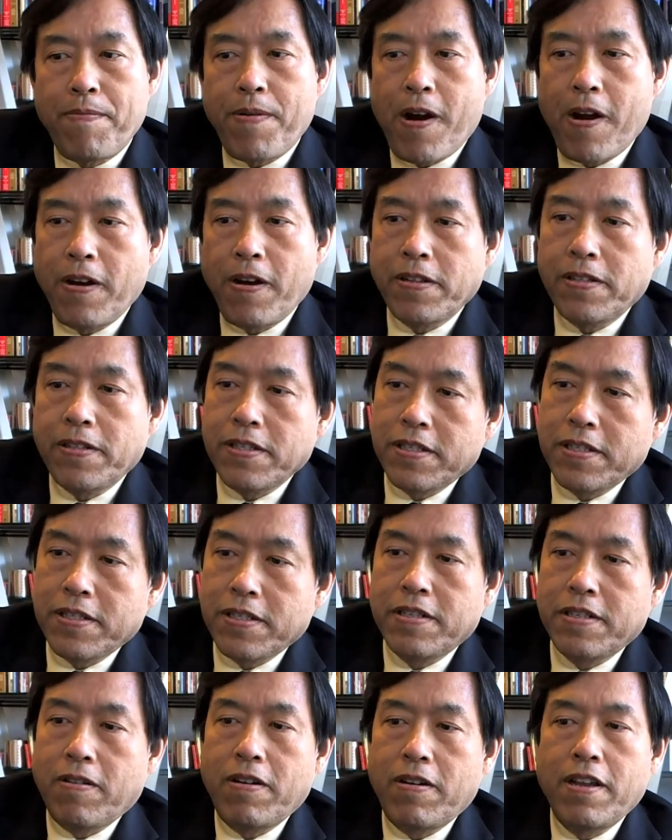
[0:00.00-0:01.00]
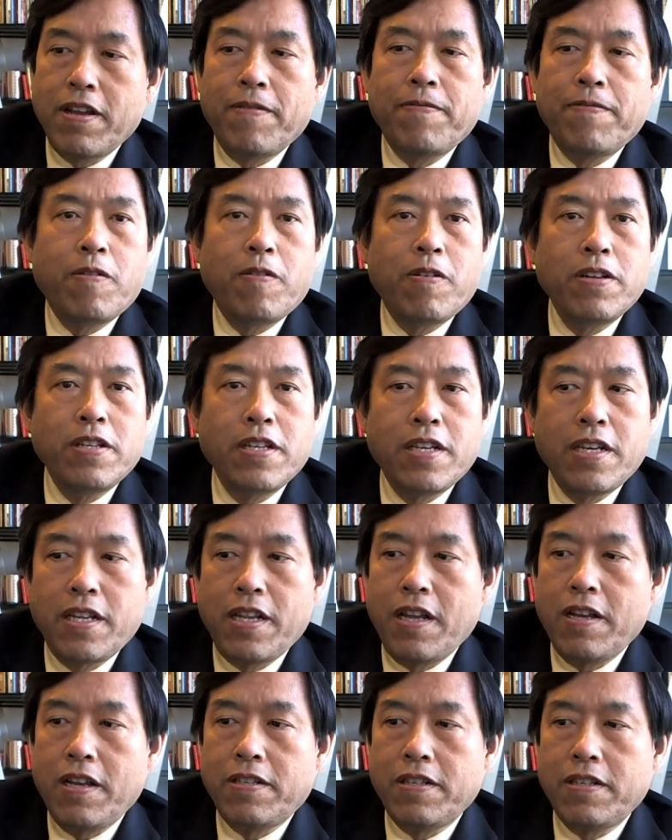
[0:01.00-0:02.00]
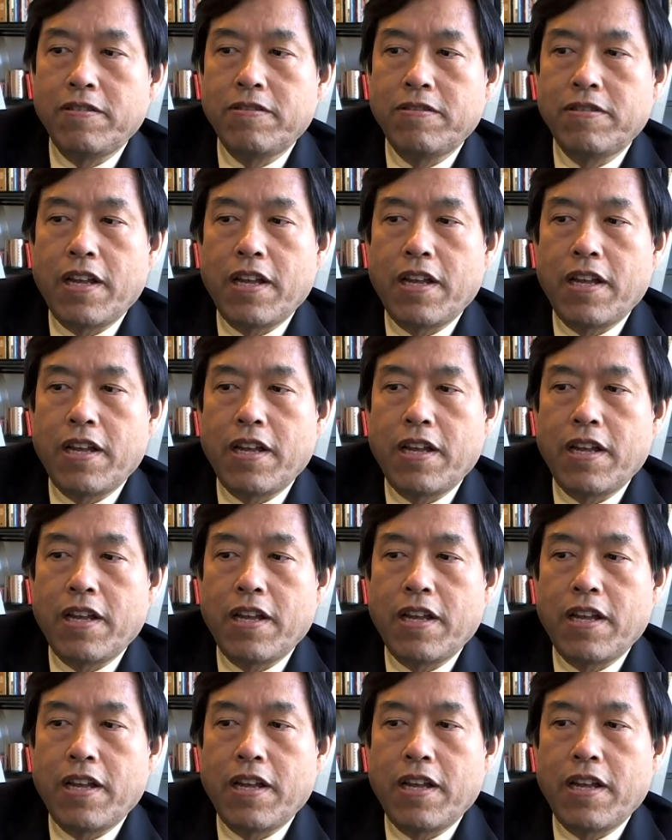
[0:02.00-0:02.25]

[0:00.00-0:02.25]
Parts is the story of four teenagers